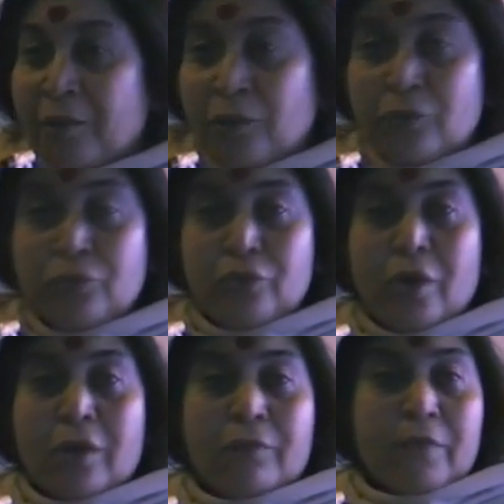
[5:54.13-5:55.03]
Those who
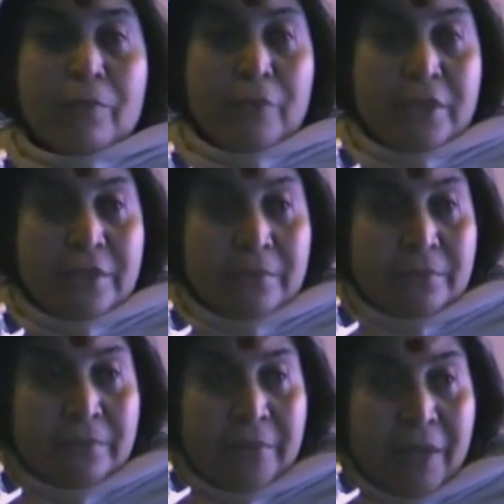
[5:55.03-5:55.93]
talk of communism,
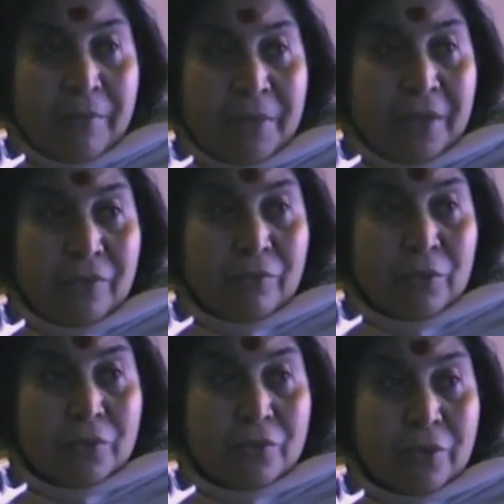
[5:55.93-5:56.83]
I've been to
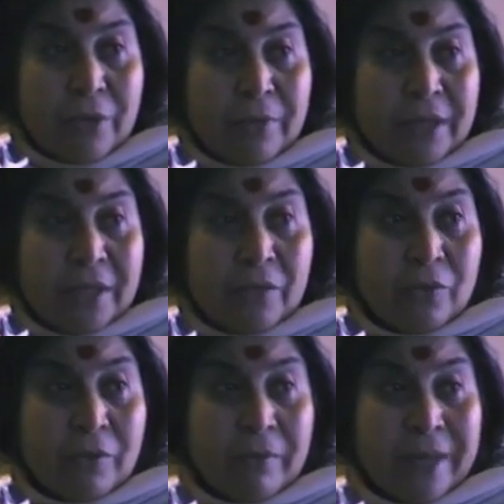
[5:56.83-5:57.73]
Moscow, I'm again
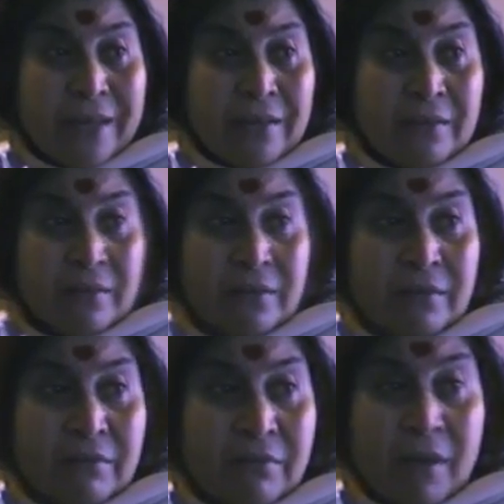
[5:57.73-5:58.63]
going back.
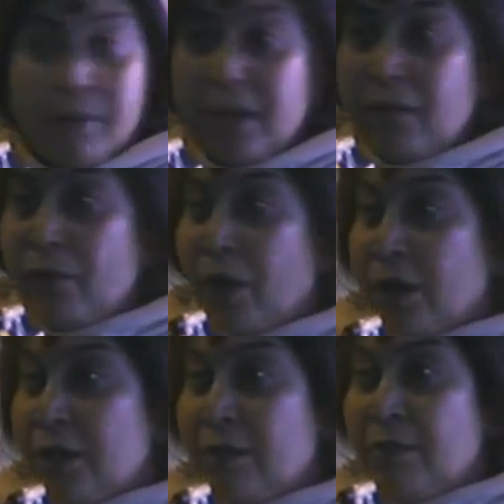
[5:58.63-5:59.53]
I mean, if you
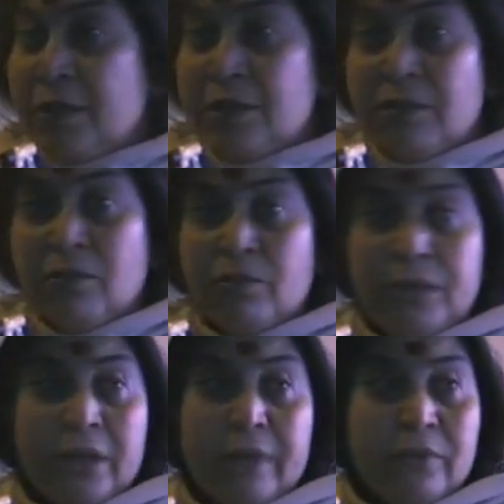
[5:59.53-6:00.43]
ask them, they said, oh,
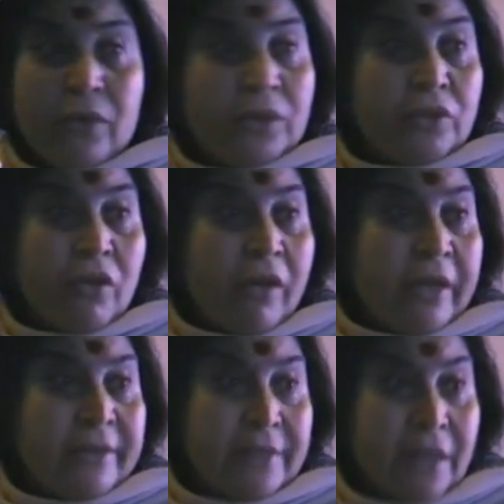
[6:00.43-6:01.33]
we haven't got joy
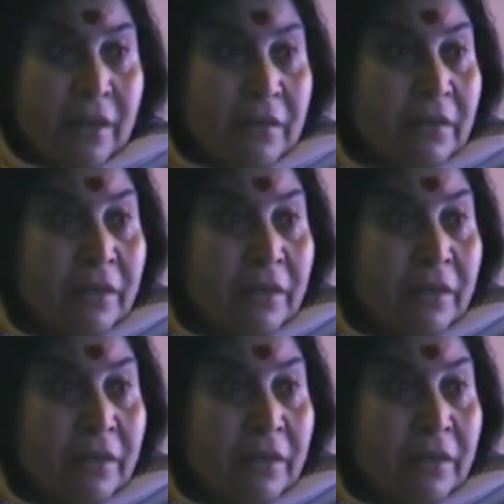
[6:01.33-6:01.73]
as yet.